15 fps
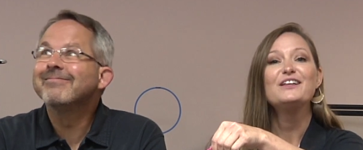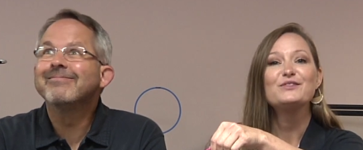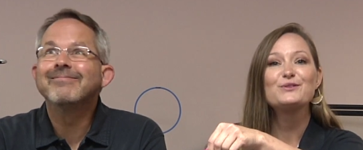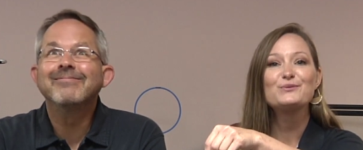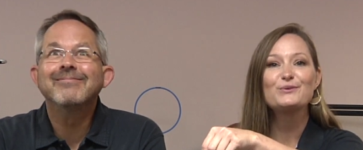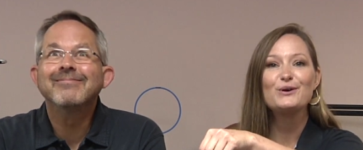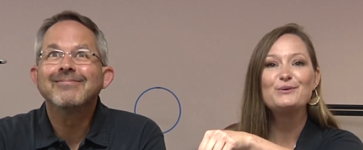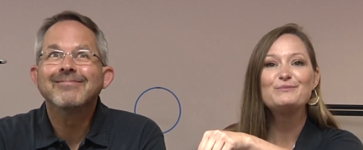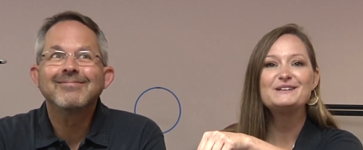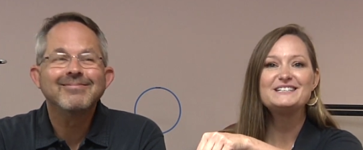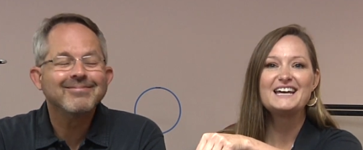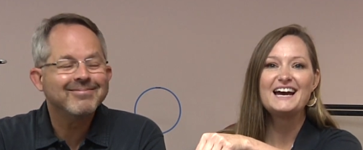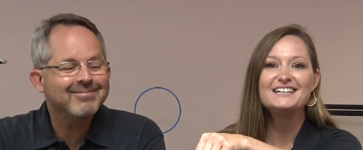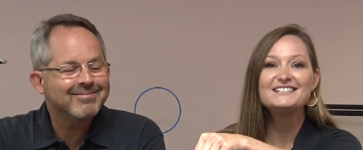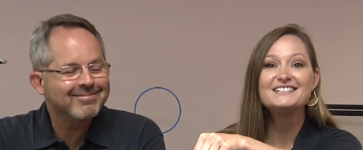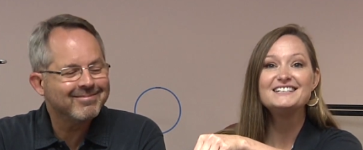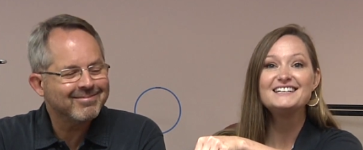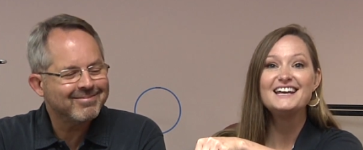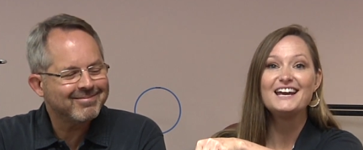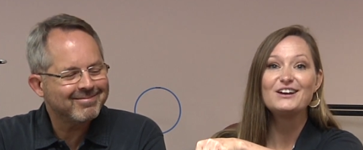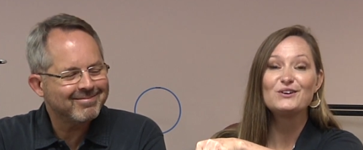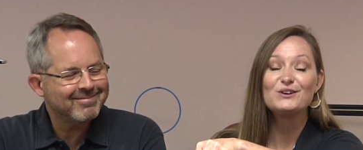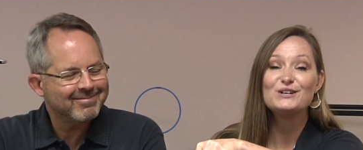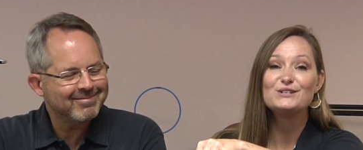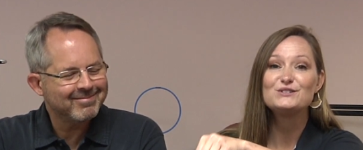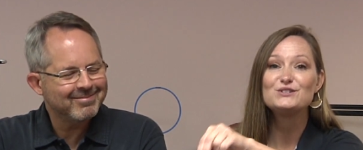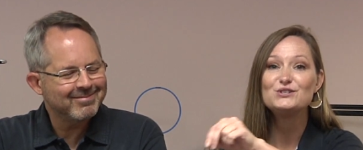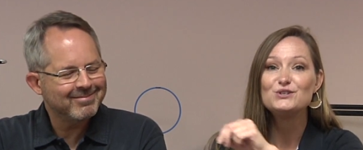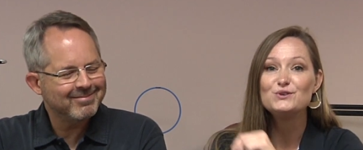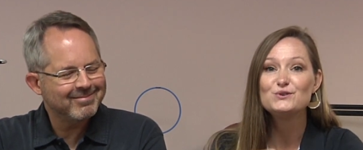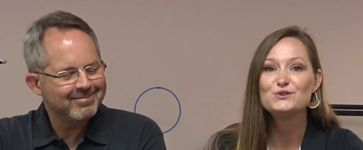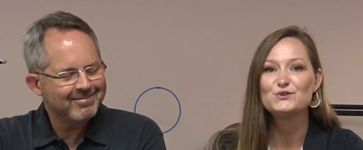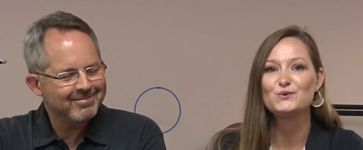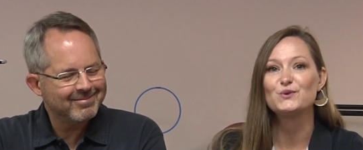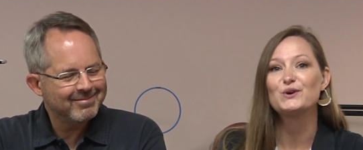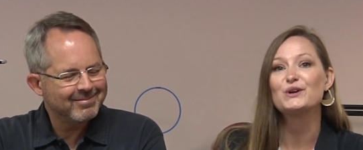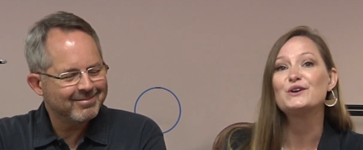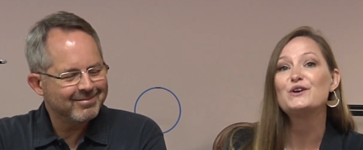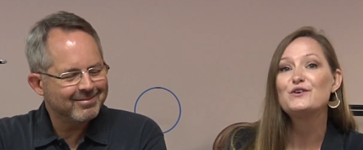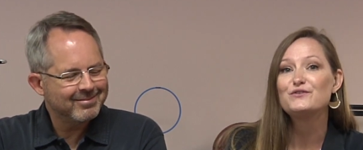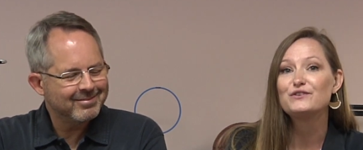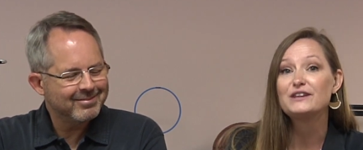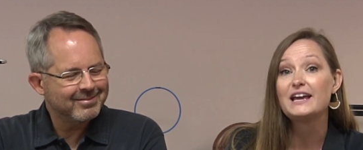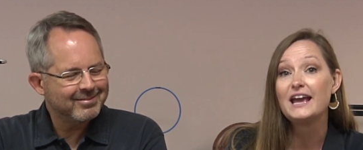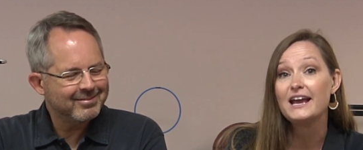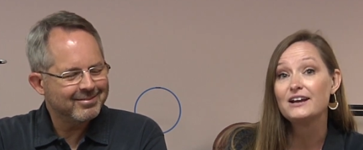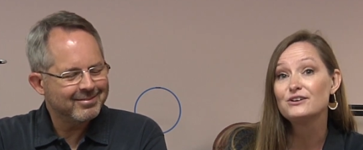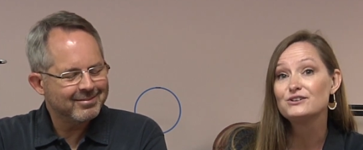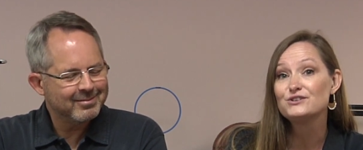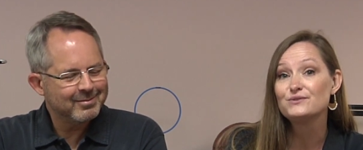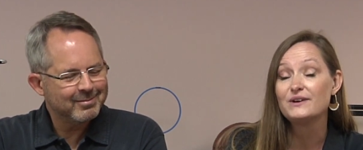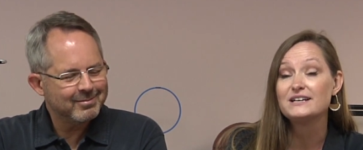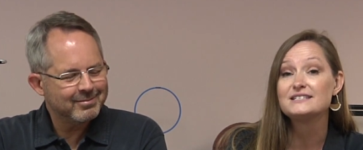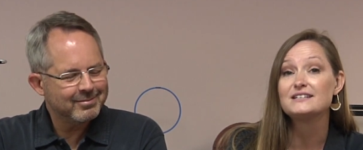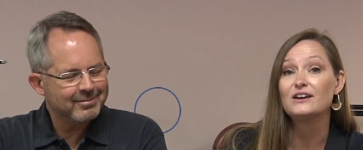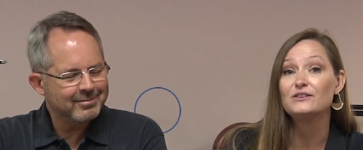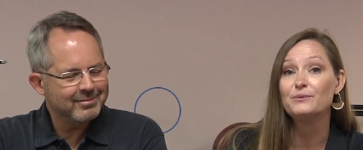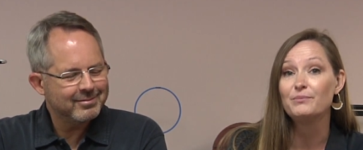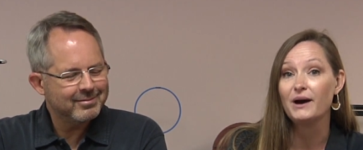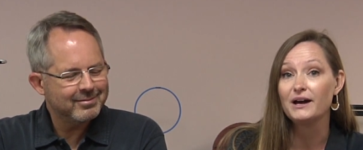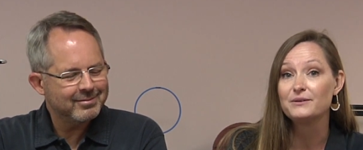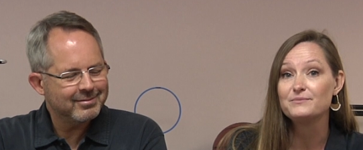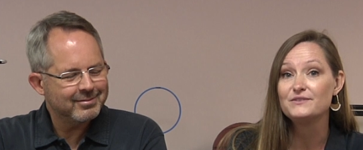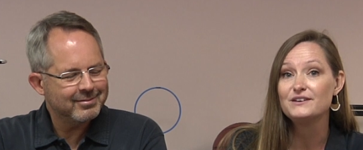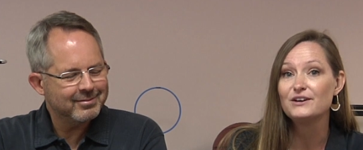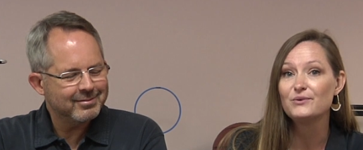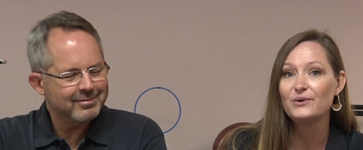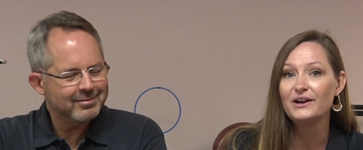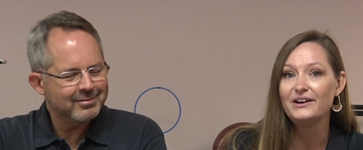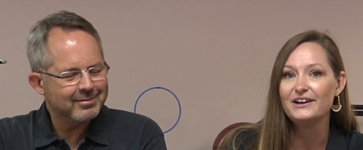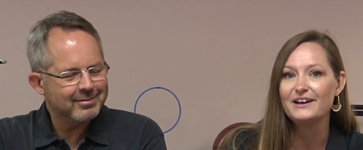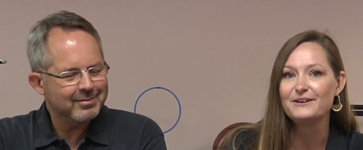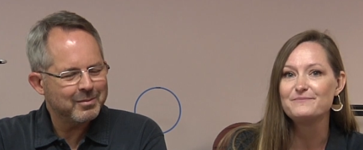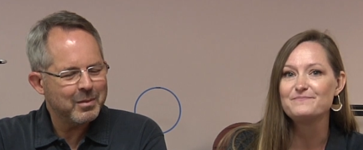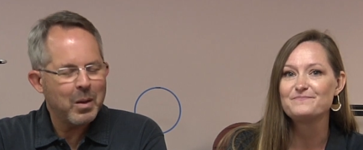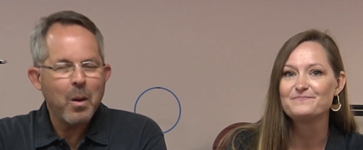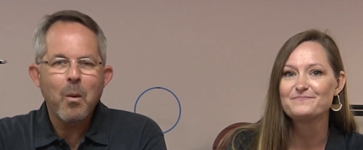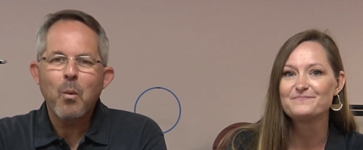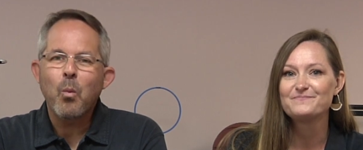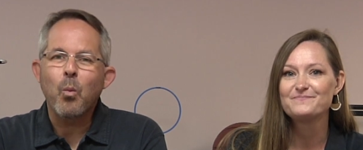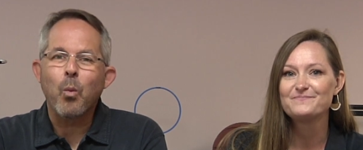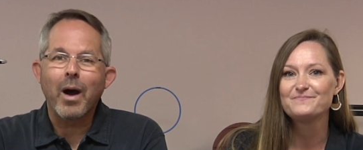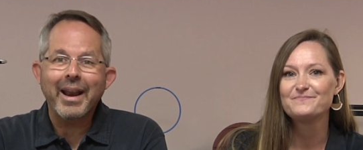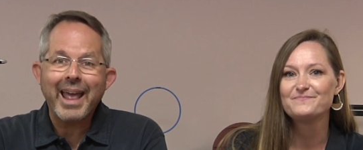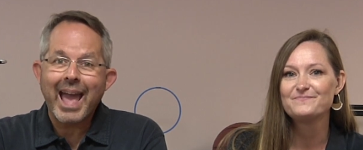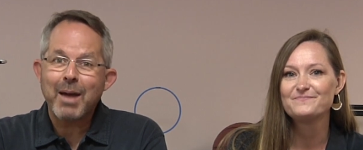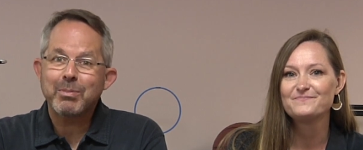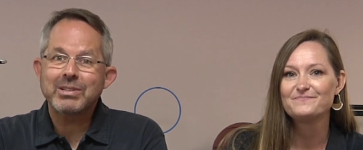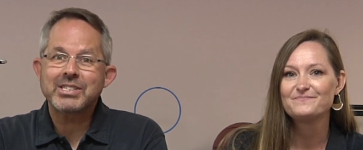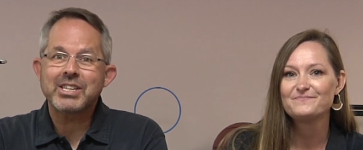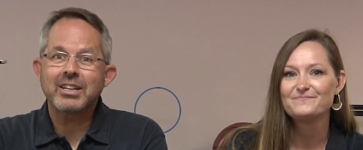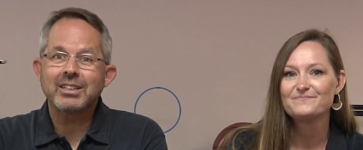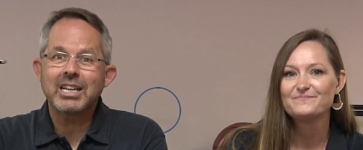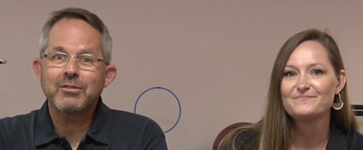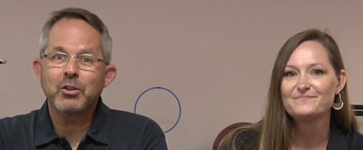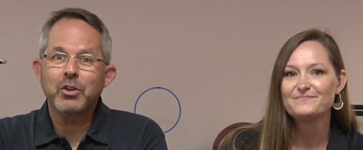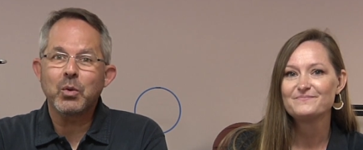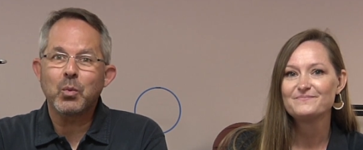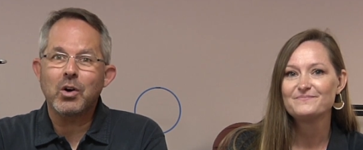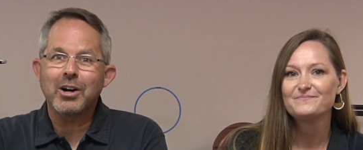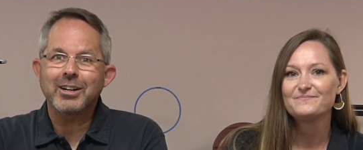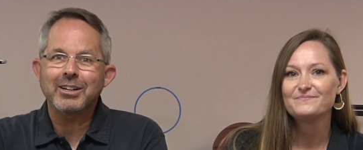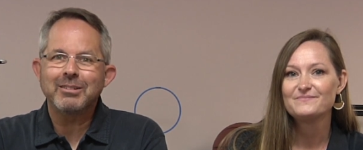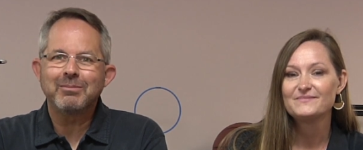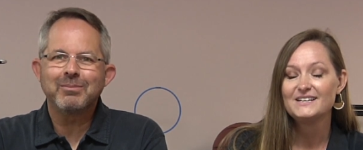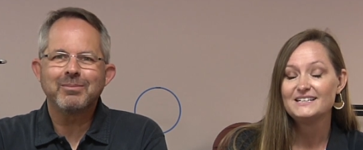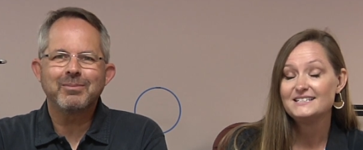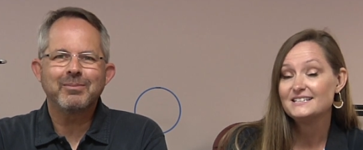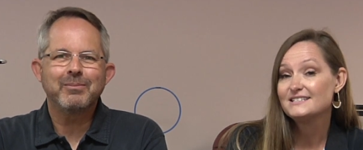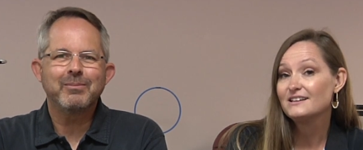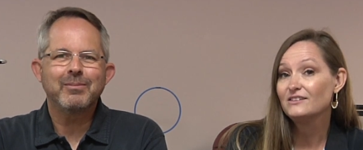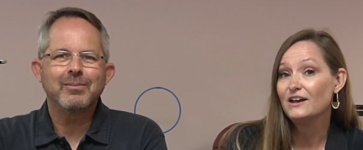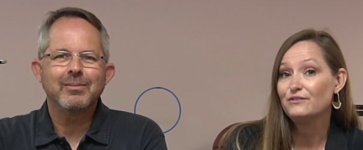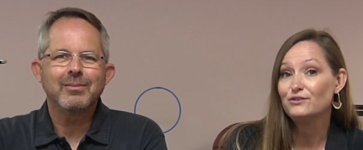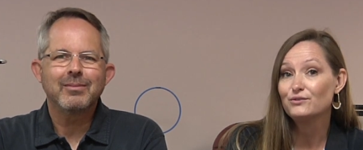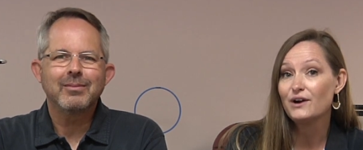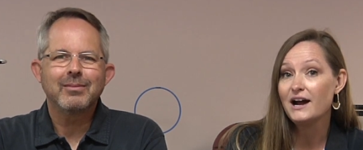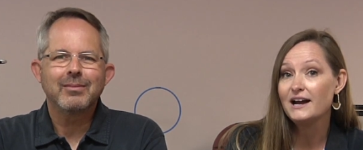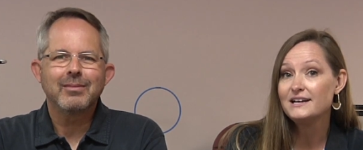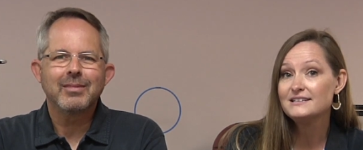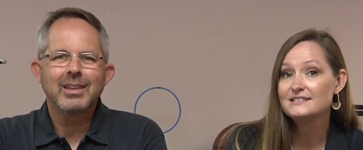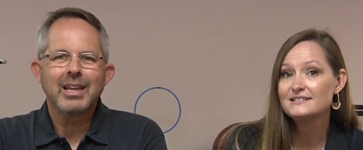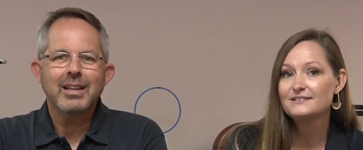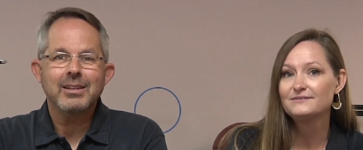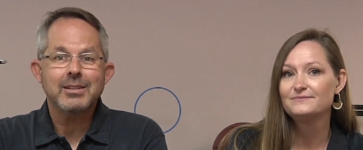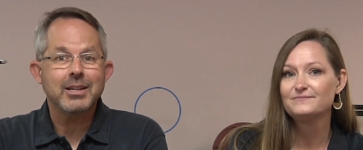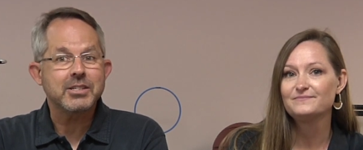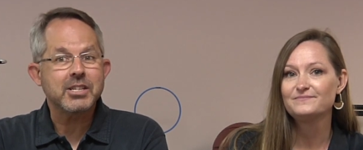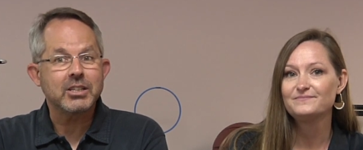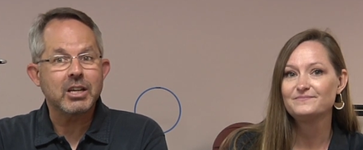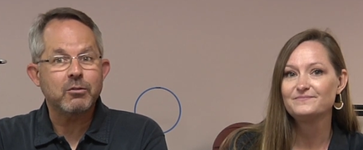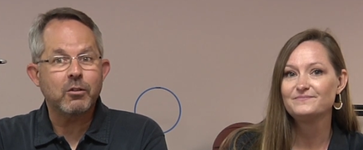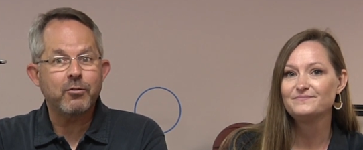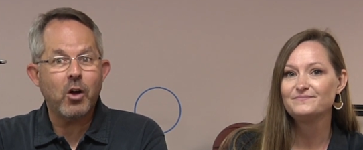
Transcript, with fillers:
Speaker 1: the rope attached to the anchor is too short for the anchor to rest on the bottom of the aquarium.
Speaker 2: What happens to the level of the water?
Speaker 1: Does the level rise?
Speaker 2: Does the level